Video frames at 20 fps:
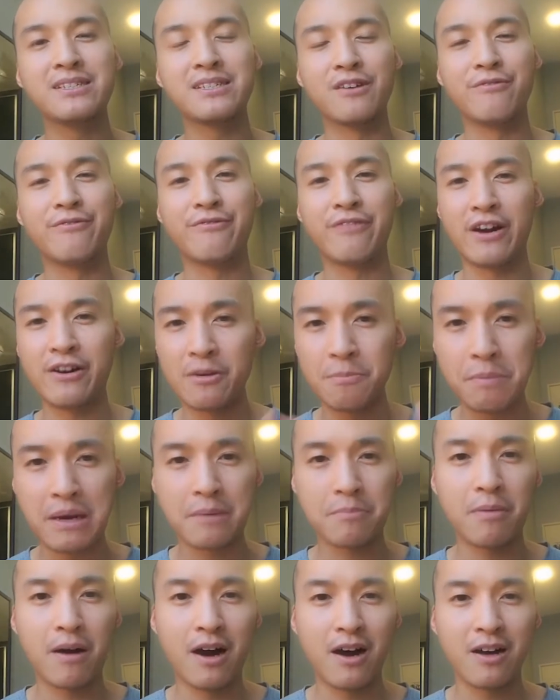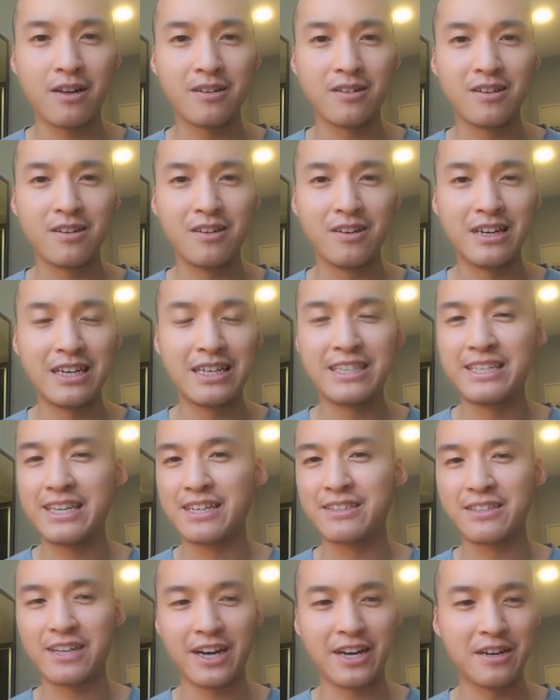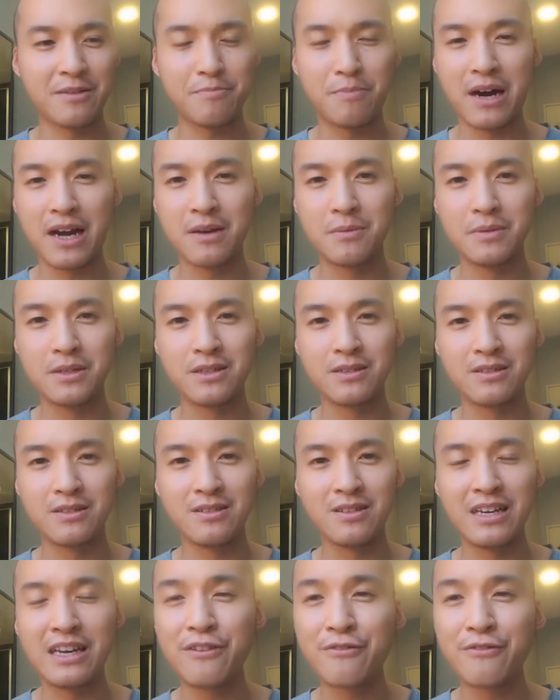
a very big part in the entire Bible. In